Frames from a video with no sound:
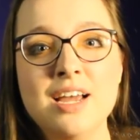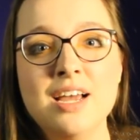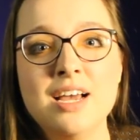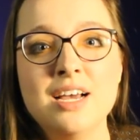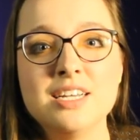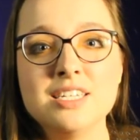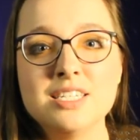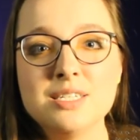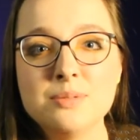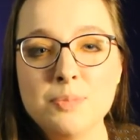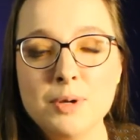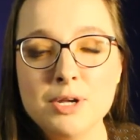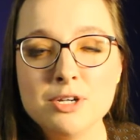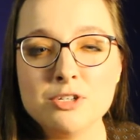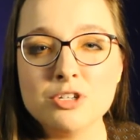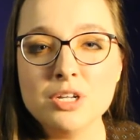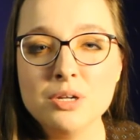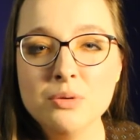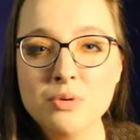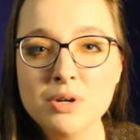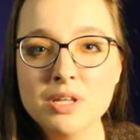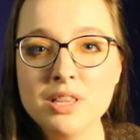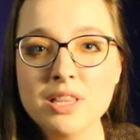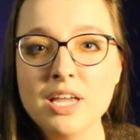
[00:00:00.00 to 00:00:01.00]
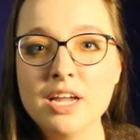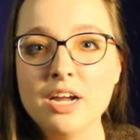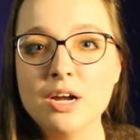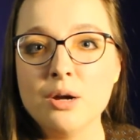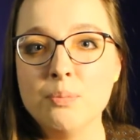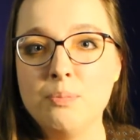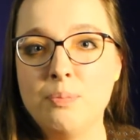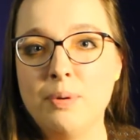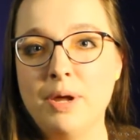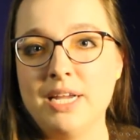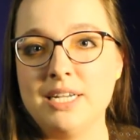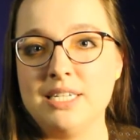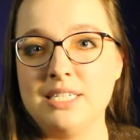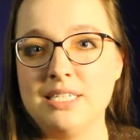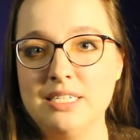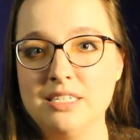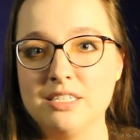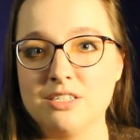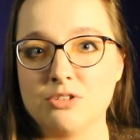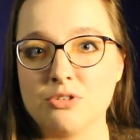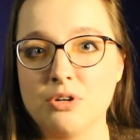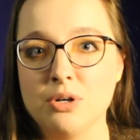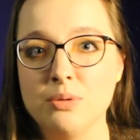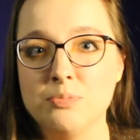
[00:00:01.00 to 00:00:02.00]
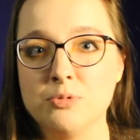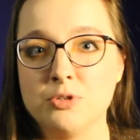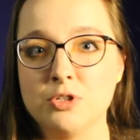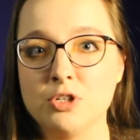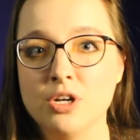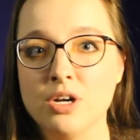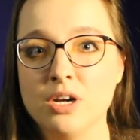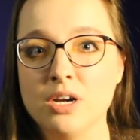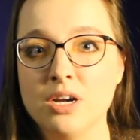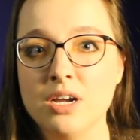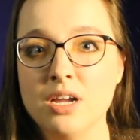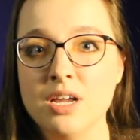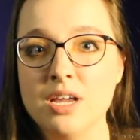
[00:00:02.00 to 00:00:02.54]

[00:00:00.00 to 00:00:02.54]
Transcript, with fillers: especially when they are based in scripture.